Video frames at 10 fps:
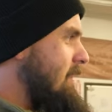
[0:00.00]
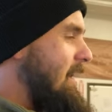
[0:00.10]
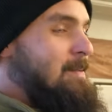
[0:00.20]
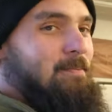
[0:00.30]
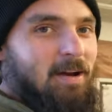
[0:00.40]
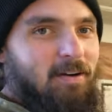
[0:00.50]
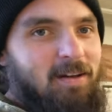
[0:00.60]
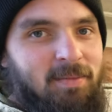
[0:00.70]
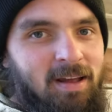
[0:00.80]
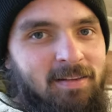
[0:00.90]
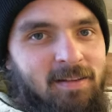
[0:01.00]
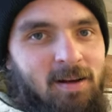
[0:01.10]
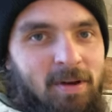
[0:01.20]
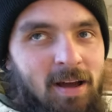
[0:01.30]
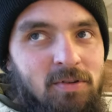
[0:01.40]
made. An American made
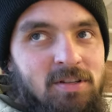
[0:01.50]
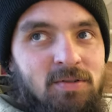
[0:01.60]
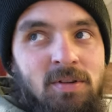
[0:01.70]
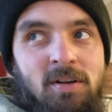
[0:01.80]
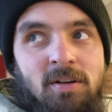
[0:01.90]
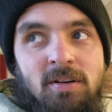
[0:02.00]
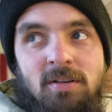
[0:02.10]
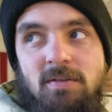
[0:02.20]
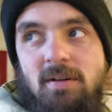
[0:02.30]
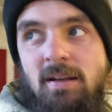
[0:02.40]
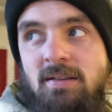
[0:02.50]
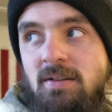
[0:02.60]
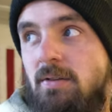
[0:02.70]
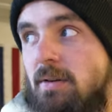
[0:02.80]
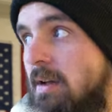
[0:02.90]
stomp bag, which is really hard to do. And
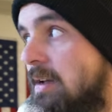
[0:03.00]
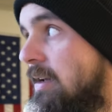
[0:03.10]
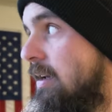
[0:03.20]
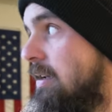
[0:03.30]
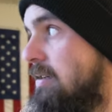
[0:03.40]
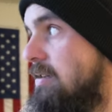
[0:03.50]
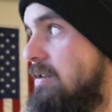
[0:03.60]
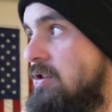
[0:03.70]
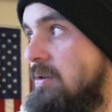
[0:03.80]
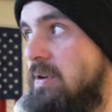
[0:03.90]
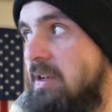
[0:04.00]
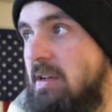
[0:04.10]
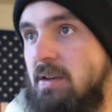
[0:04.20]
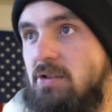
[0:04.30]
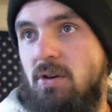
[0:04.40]
so he should
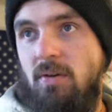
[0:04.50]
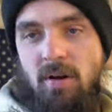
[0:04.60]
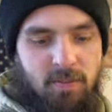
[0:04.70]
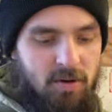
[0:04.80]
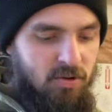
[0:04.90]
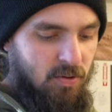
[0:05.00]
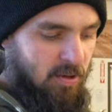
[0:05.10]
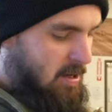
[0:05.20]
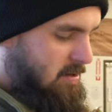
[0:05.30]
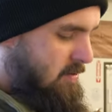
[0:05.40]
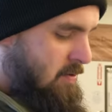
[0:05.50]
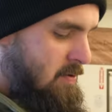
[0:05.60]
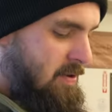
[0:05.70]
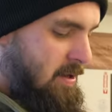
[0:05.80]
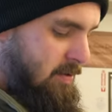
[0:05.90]
be showing up here shortly. Don't know
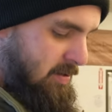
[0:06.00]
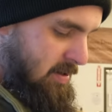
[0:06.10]
what that looks